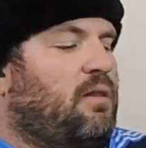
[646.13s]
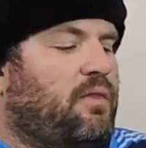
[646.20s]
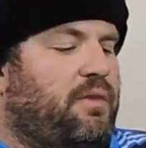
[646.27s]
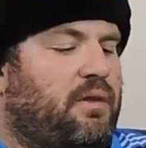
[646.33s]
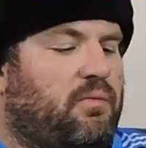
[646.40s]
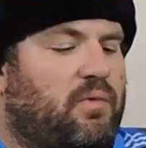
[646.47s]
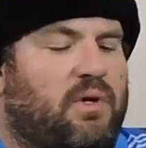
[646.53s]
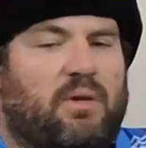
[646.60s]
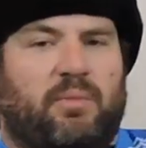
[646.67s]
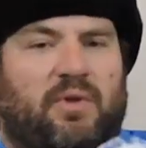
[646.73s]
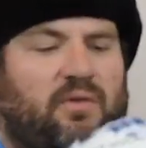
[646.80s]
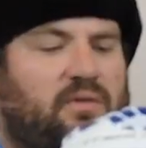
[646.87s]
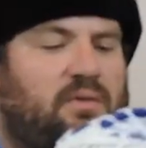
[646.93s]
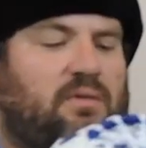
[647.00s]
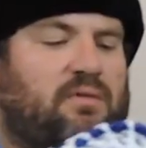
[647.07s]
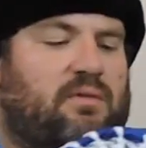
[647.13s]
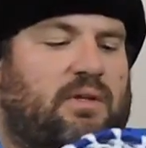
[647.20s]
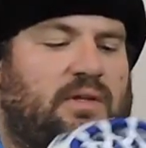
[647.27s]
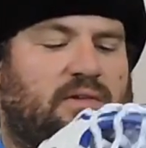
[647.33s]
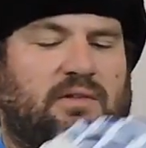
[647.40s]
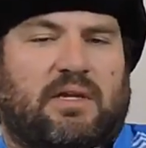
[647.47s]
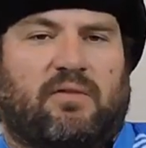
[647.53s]
than what I'm used to, so
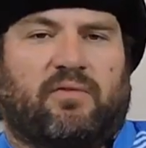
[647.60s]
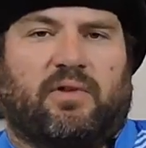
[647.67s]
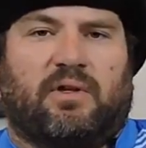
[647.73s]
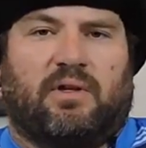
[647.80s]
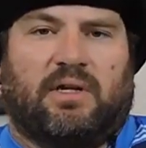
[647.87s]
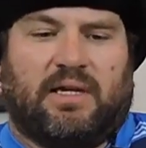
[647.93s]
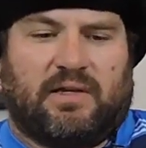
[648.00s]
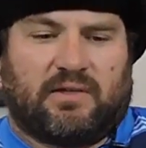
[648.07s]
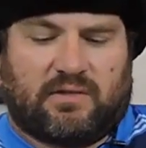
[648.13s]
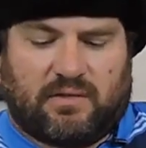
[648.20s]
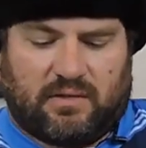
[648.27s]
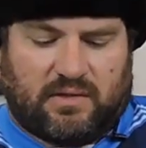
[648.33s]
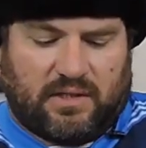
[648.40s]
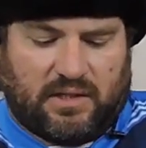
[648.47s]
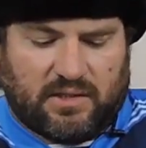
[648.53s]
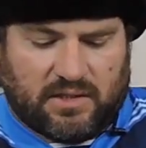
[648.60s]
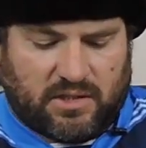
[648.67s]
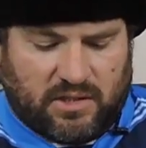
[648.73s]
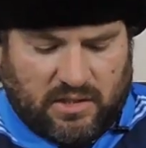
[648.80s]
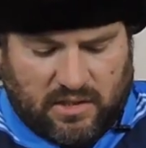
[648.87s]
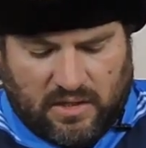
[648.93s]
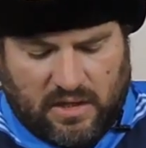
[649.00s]
it's definitely a nice
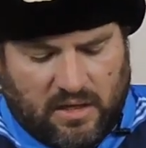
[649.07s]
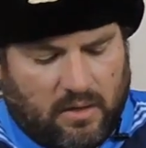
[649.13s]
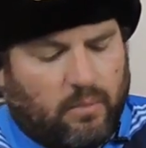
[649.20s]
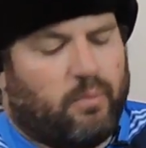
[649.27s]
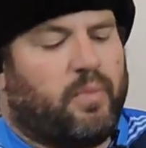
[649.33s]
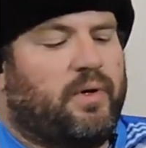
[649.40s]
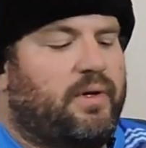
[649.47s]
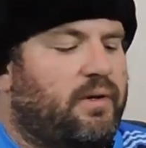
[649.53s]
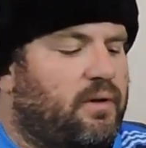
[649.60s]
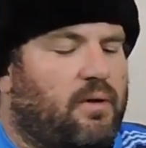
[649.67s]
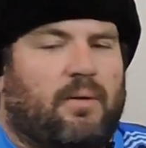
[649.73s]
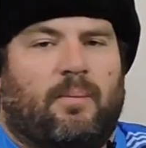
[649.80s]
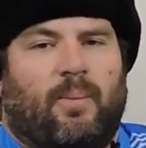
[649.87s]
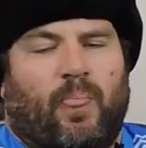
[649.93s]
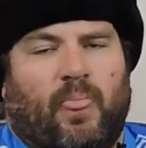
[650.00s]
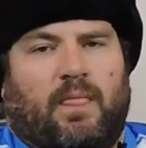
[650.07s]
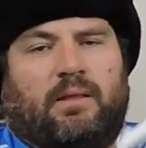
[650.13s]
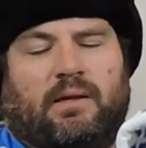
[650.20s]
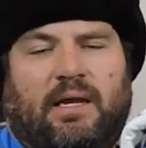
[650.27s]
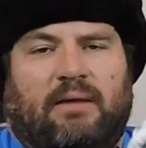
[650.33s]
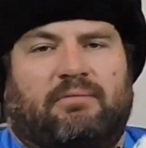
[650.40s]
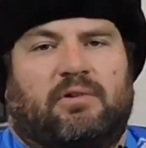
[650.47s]
touch, but
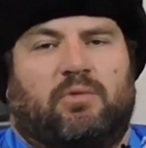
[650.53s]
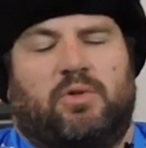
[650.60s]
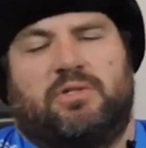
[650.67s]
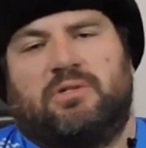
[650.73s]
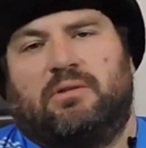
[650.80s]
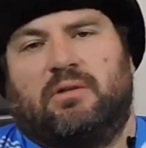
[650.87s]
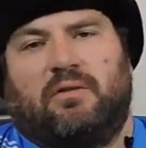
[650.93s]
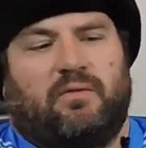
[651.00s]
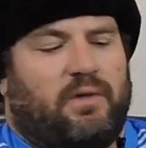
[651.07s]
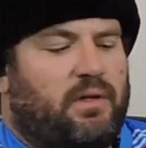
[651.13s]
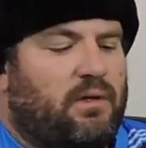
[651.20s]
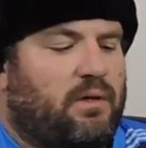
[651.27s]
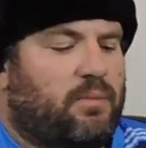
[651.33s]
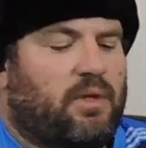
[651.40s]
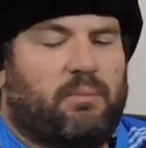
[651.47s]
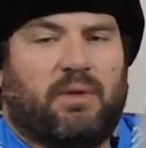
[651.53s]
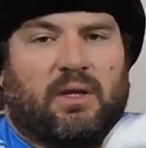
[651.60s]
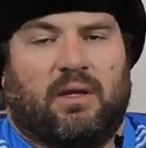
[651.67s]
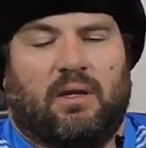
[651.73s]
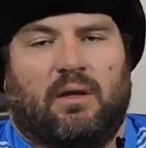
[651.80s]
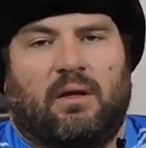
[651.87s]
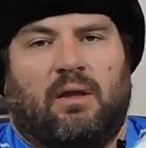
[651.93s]
after we shoot this video, I'm going to
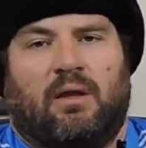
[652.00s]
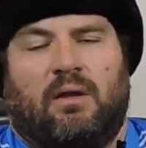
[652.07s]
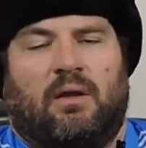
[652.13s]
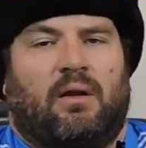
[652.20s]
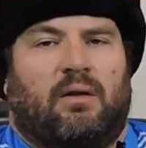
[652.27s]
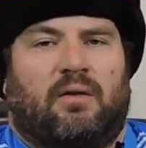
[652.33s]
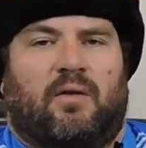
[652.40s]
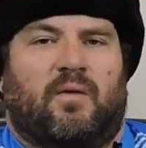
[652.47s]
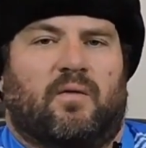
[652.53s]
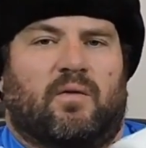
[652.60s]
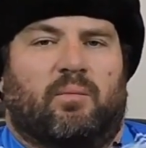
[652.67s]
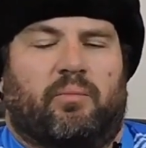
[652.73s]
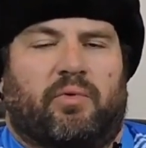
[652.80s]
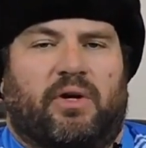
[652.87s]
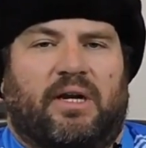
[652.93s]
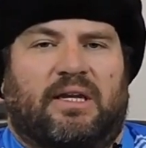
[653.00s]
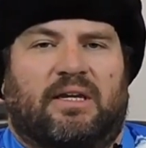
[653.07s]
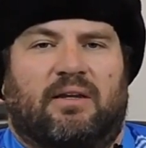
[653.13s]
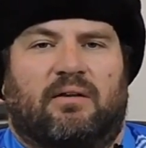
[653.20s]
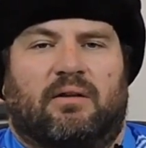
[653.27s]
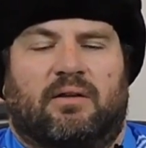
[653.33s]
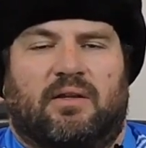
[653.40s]
be doing some
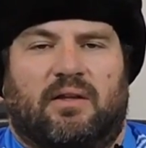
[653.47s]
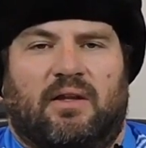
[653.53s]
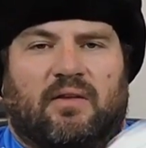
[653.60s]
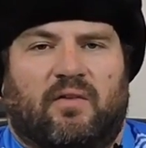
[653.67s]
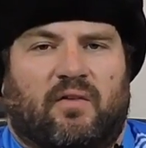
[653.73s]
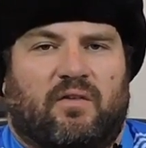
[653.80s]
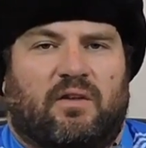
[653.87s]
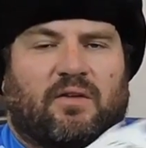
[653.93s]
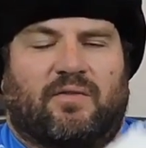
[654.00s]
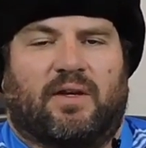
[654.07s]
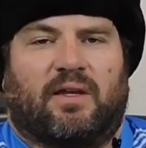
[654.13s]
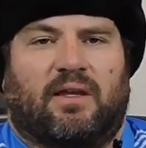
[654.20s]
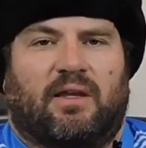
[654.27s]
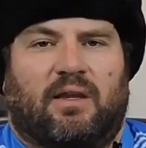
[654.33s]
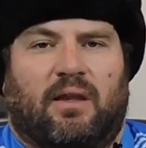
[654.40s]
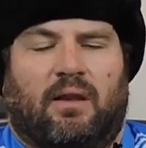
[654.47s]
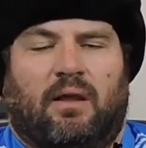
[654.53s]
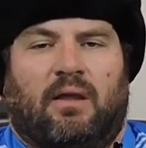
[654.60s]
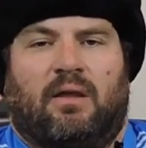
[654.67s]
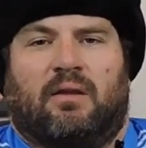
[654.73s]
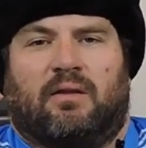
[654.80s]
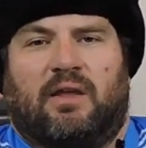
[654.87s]
break-in to this and see if I can get it
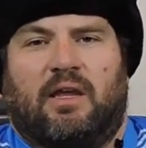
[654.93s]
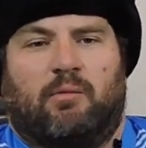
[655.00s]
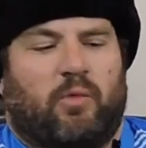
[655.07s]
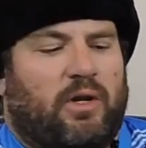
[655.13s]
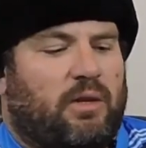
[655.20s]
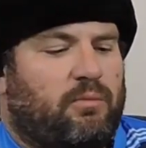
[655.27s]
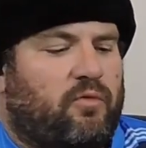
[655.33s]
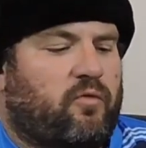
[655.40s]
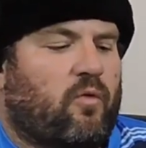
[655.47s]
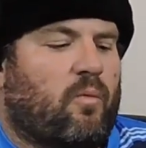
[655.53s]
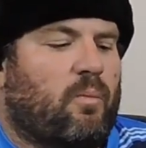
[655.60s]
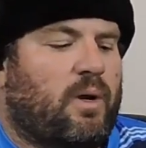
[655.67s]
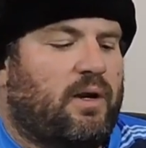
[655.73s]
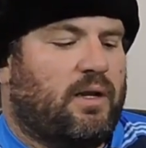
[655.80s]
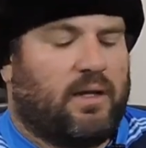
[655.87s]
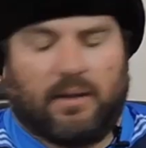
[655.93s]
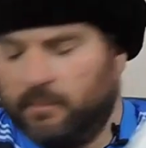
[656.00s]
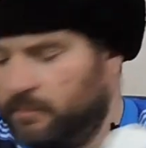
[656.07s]
game ready before Monday.